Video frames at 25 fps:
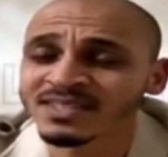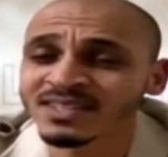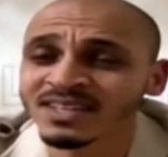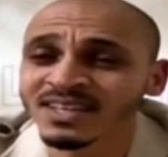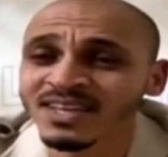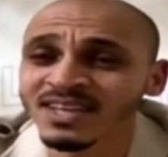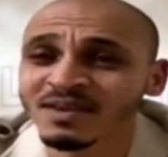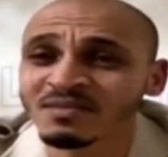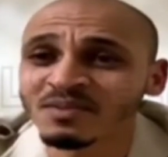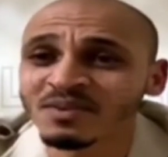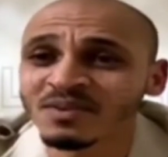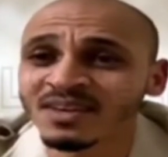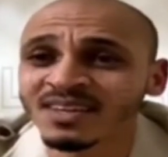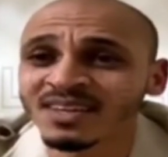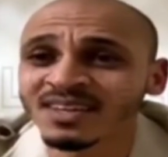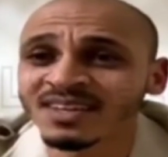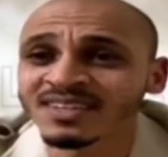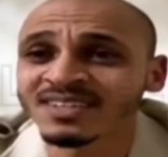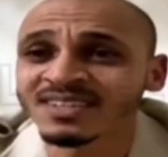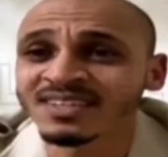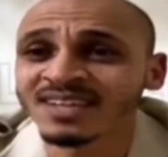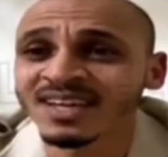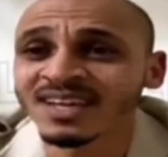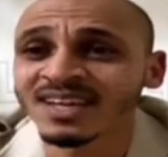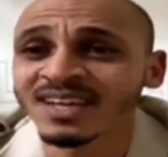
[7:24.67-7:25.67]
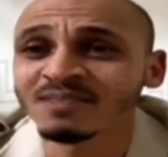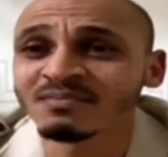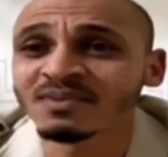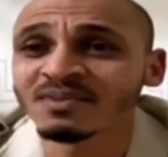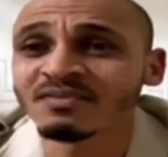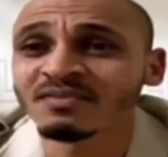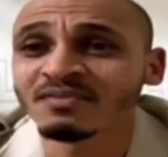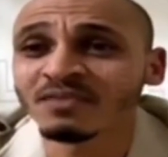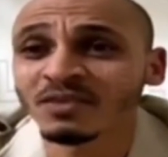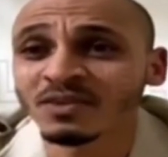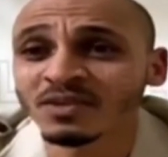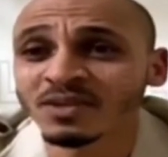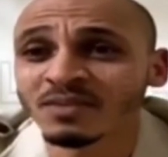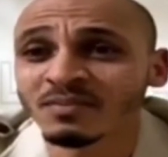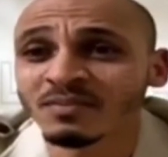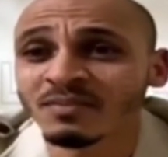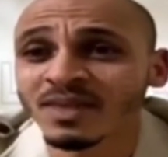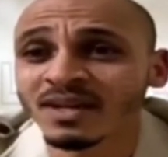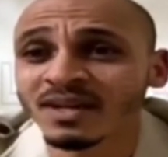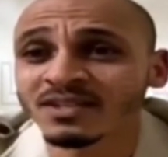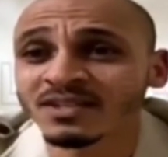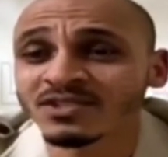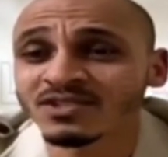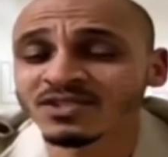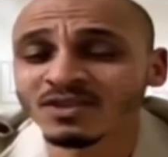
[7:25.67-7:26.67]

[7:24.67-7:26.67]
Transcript: the game in his head before the match.